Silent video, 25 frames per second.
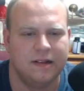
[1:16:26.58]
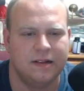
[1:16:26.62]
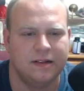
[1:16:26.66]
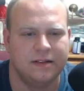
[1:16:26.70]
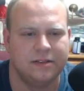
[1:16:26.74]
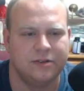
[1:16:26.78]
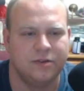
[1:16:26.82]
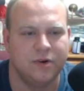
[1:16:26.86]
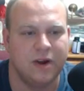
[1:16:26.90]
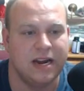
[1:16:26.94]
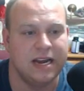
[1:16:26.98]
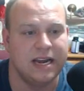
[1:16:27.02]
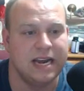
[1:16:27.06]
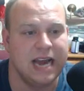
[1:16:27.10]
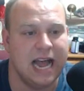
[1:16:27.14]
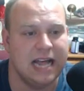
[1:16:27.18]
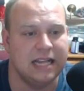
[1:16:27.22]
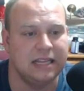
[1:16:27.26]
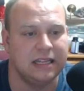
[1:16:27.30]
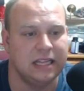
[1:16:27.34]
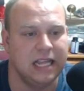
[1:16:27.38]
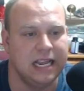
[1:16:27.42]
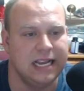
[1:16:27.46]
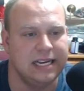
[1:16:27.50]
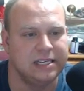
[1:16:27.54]
Do I
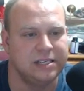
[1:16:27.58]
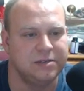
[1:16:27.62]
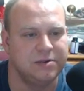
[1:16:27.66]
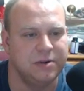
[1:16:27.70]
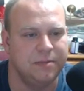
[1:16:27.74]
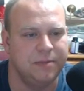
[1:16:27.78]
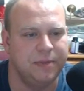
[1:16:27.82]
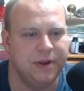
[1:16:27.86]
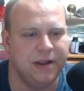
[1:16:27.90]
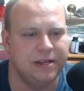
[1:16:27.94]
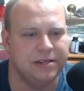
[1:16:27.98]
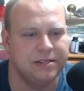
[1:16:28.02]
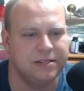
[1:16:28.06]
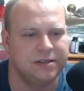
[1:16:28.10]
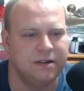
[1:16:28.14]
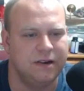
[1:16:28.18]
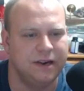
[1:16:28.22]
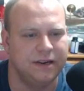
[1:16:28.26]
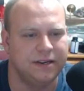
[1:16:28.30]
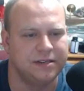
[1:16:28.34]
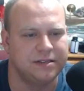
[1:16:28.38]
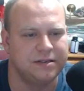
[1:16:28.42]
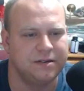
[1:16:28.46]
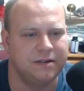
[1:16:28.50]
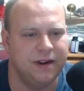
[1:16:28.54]
not like sweatpants? No,
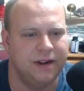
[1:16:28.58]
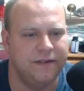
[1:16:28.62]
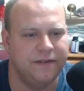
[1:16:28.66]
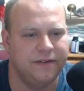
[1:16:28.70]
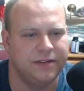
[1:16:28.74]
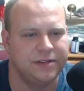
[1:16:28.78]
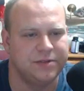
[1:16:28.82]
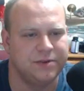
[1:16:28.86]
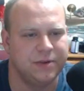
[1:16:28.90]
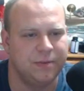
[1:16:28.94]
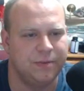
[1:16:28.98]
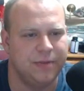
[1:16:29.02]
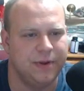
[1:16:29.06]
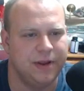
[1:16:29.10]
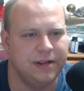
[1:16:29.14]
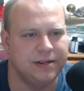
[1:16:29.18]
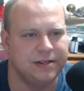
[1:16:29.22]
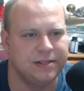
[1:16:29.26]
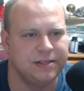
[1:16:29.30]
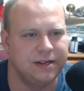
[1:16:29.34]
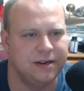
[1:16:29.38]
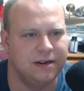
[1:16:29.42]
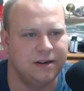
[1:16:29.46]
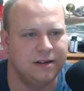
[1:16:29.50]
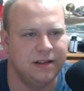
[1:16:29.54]
I just don't have any
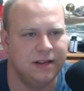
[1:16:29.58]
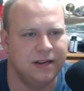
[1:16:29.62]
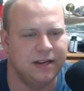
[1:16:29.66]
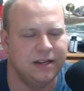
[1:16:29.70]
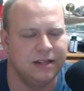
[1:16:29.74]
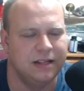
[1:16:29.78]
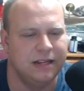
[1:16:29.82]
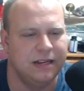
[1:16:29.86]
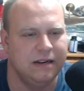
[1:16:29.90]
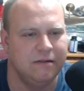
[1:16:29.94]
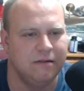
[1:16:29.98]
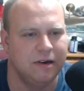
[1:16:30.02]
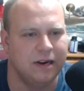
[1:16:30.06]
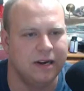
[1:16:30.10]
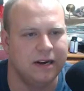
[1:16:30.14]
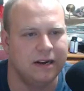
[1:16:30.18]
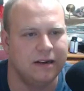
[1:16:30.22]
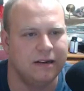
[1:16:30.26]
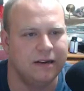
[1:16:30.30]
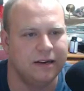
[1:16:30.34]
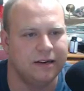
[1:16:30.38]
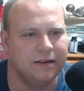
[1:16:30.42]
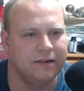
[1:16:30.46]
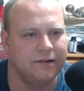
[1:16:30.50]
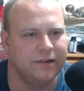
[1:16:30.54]
sweatpants that are like clean right
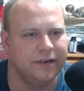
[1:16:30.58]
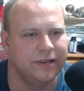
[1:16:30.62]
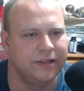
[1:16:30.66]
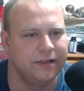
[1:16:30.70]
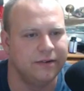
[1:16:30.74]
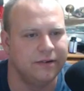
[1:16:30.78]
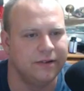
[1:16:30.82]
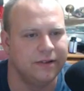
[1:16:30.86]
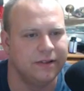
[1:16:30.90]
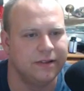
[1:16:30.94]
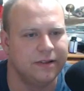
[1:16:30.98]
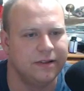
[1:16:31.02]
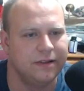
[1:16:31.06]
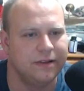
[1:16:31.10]
now. I can do anything with.